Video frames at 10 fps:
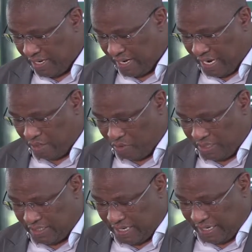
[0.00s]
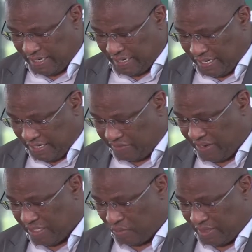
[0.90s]
and monitoring,
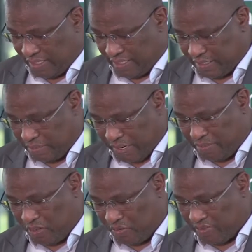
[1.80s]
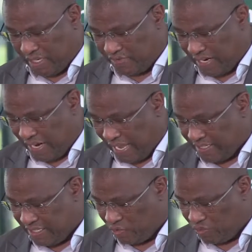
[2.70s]
interface with the Department of Safety and
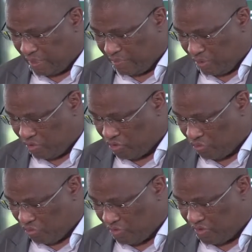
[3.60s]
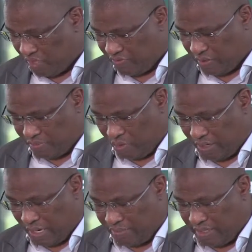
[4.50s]
Liaison to support school safety
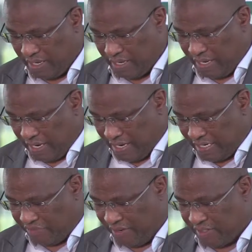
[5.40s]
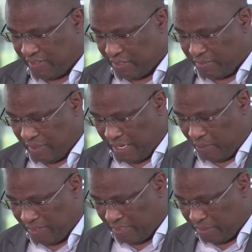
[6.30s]
programs, interface
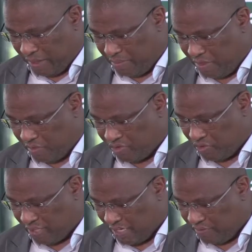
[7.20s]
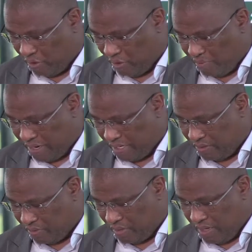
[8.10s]
with the Department of Social Development
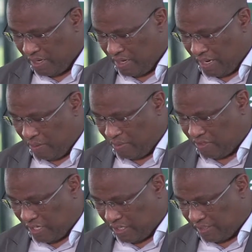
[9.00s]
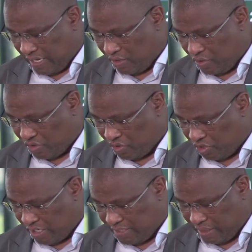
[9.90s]
with
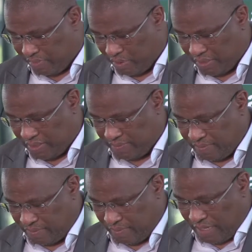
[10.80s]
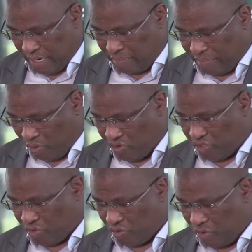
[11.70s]
psychosocial support, approach
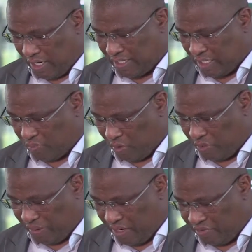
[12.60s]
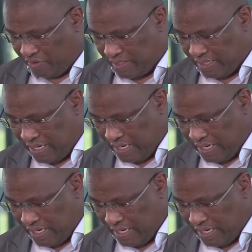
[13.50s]
to scholar transport benefit,